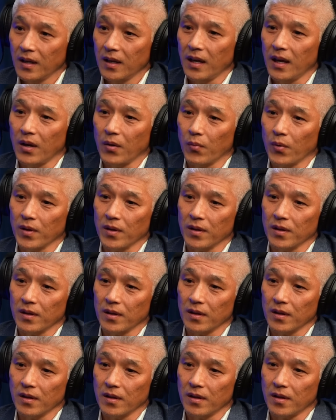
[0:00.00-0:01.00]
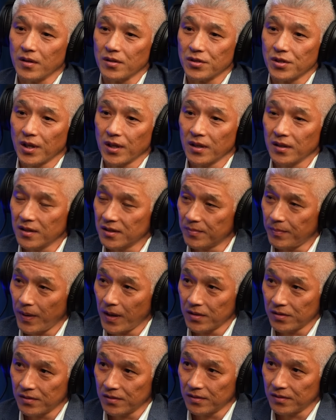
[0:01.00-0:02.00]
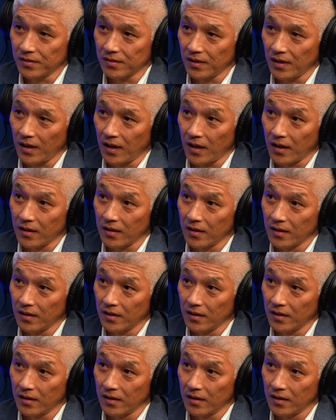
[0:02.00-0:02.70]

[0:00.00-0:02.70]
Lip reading: And when they're checking these patients at